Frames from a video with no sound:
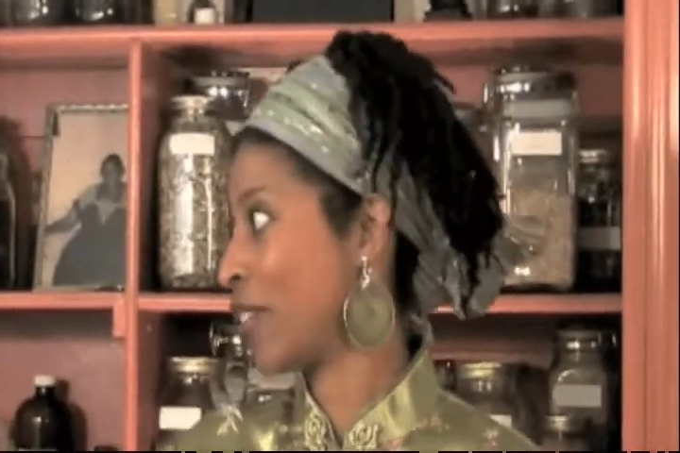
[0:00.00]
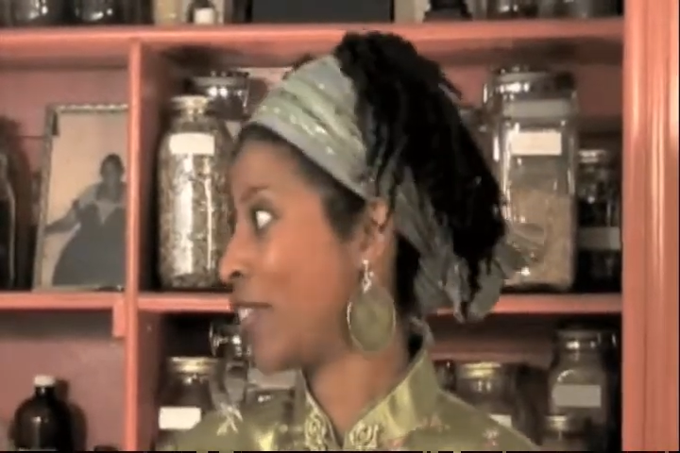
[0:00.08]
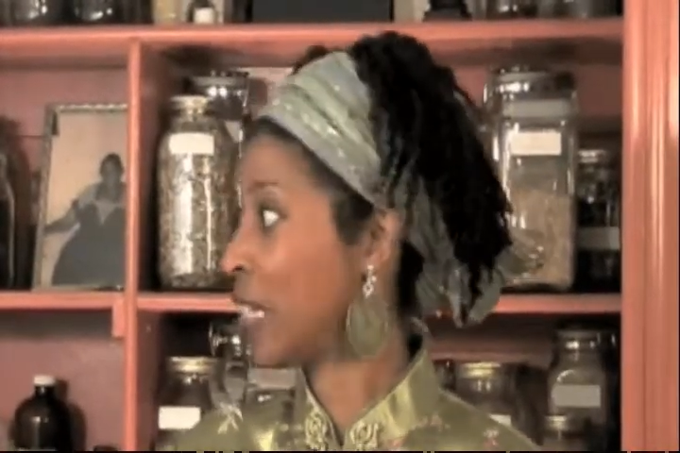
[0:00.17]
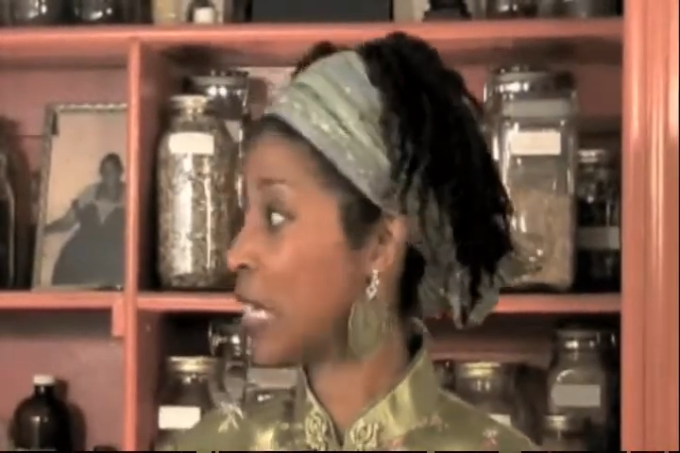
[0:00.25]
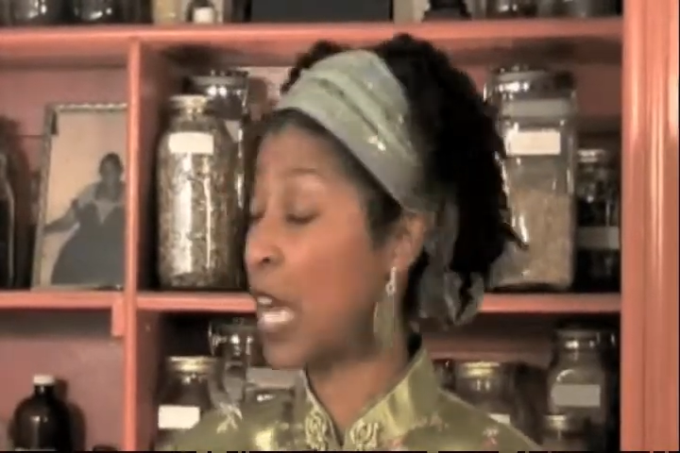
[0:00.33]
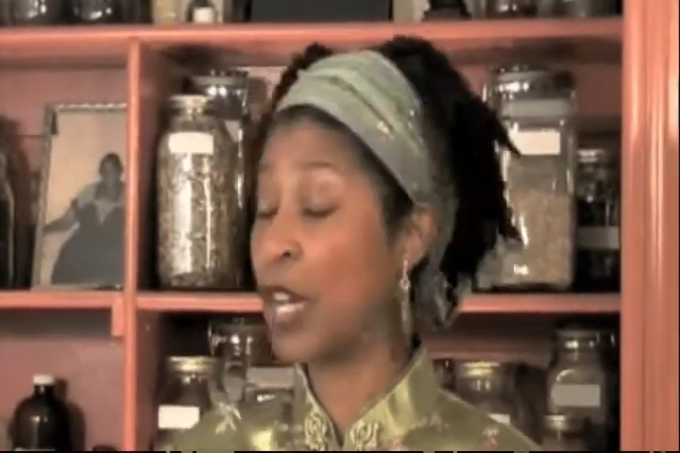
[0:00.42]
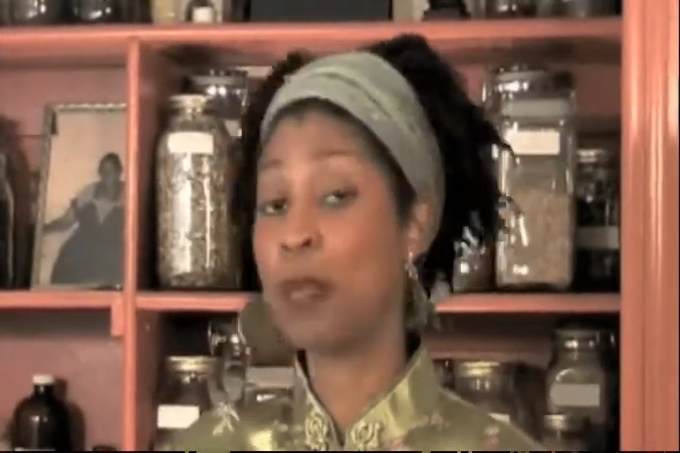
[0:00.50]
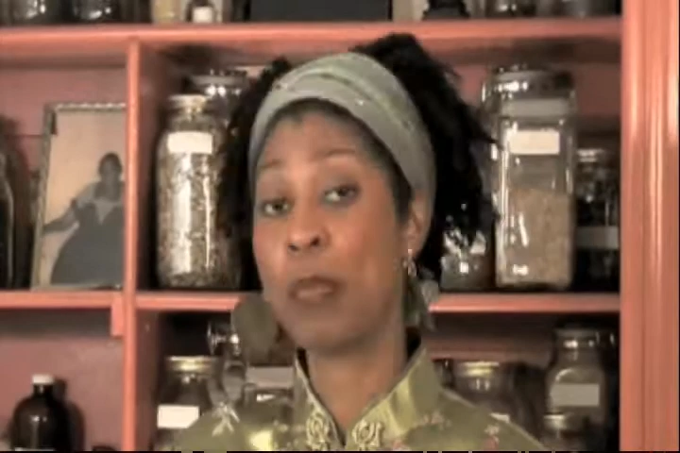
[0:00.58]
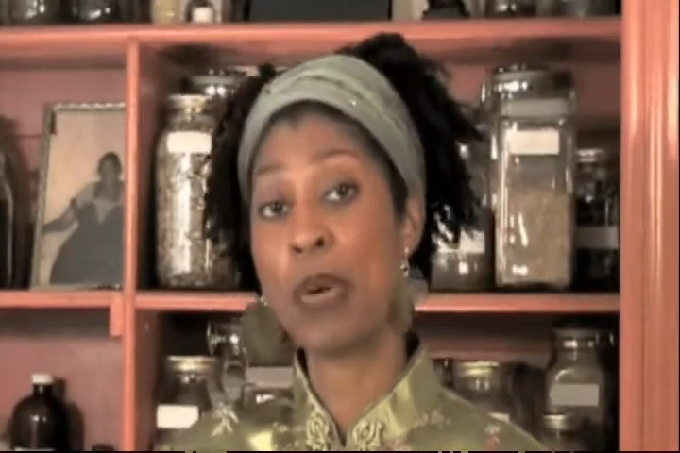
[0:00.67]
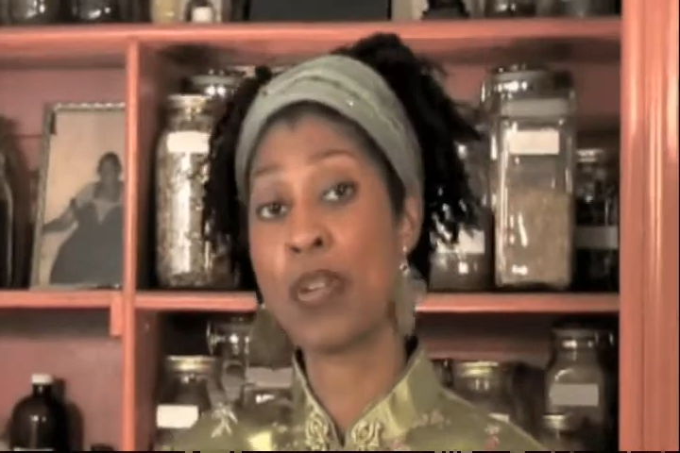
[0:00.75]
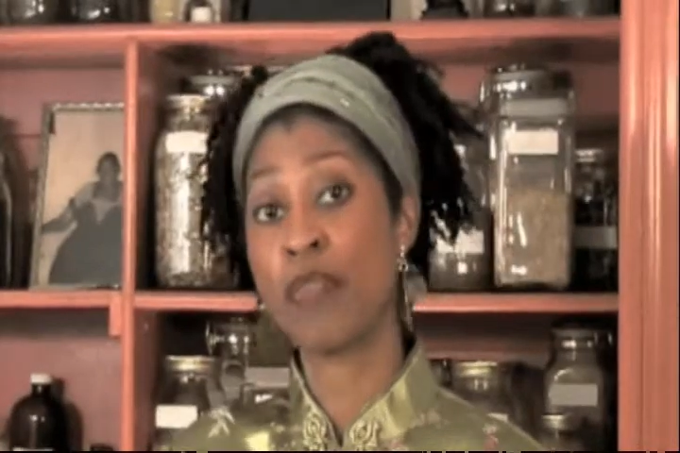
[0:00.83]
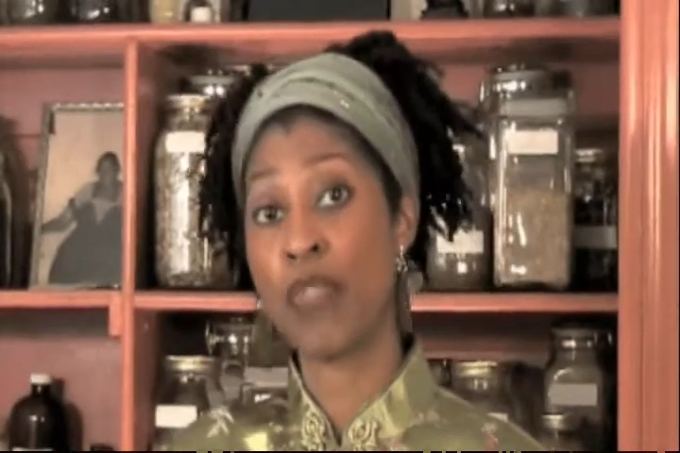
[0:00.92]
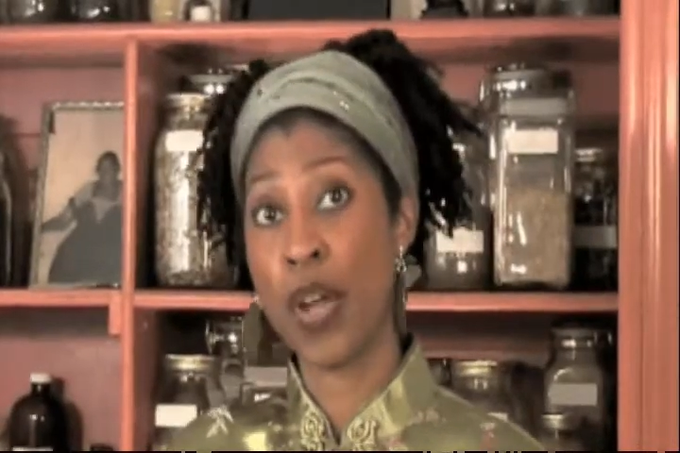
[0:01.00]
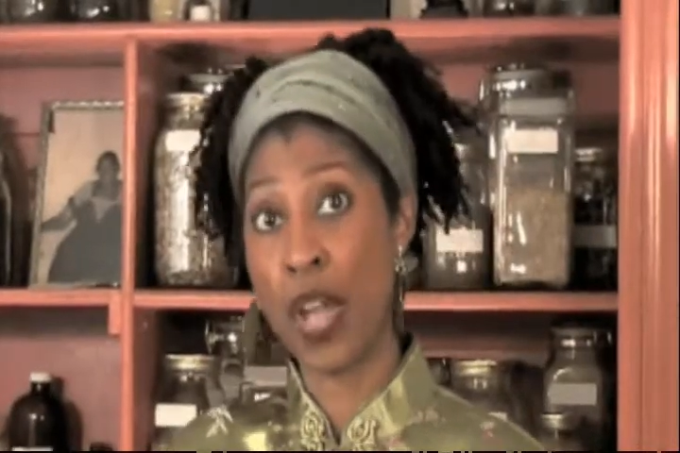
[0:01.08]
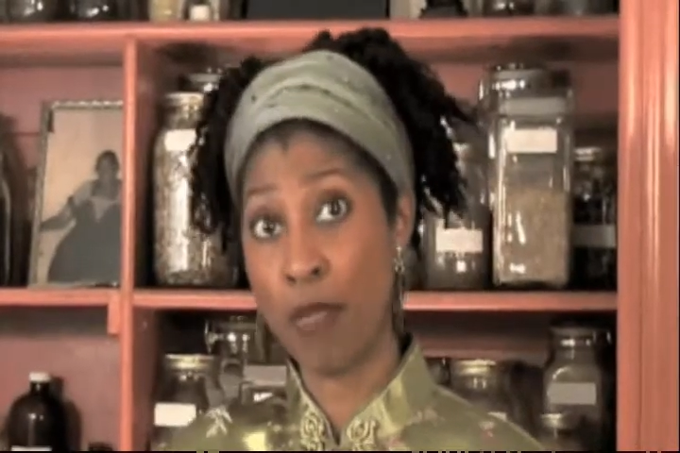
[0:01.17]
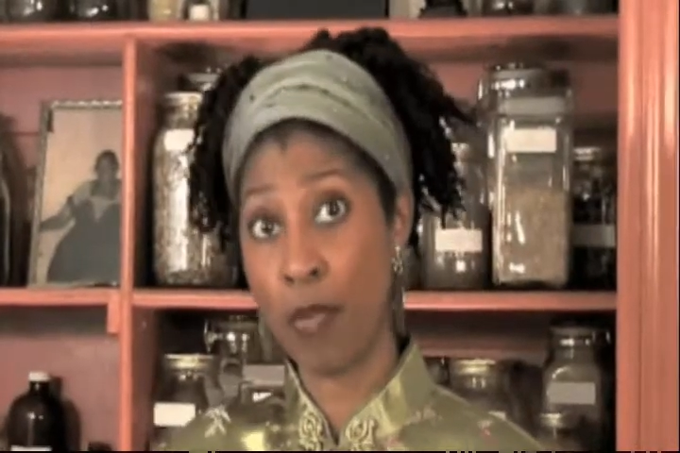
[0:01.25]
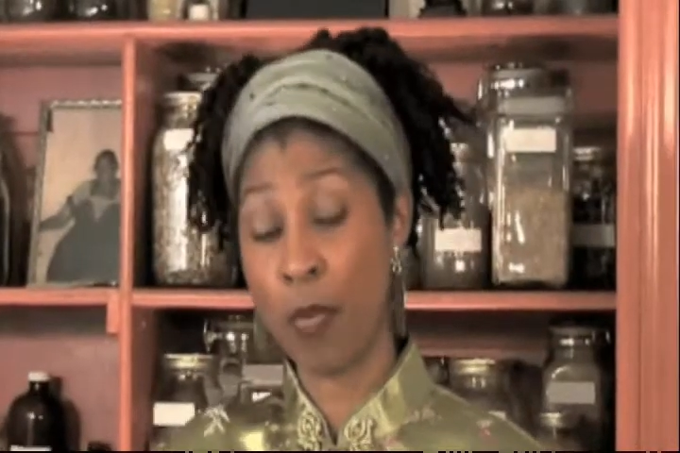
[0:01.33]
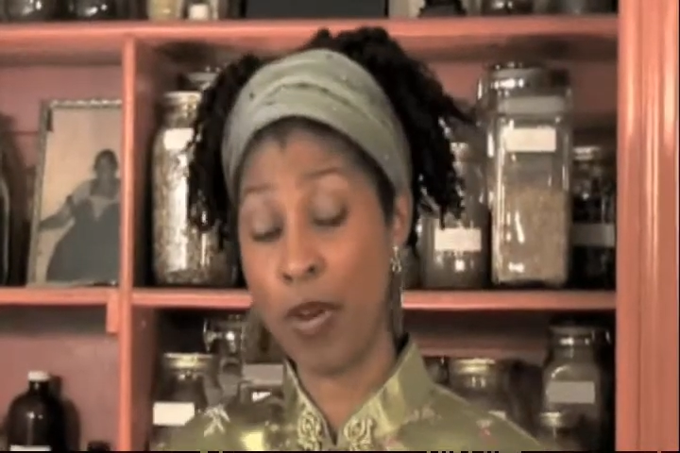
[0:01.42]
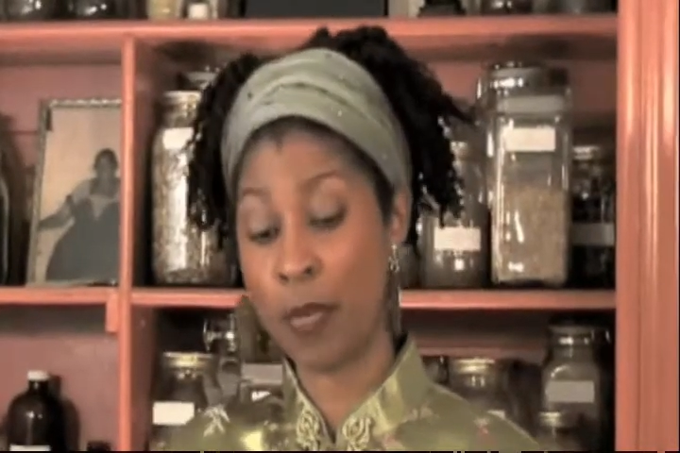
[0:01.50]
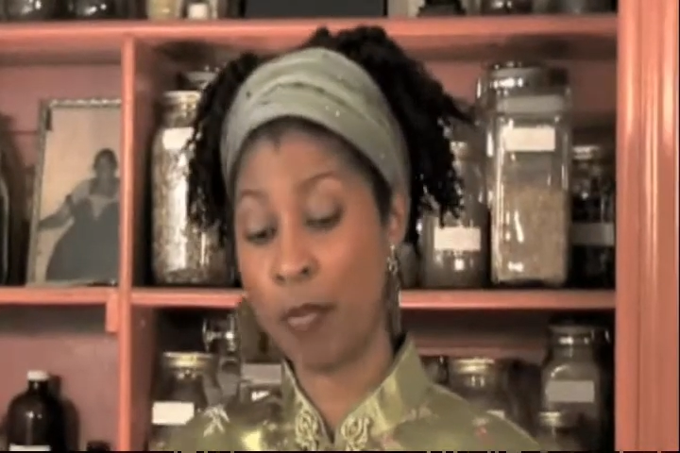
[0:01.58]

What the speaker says: It's not important for everyone,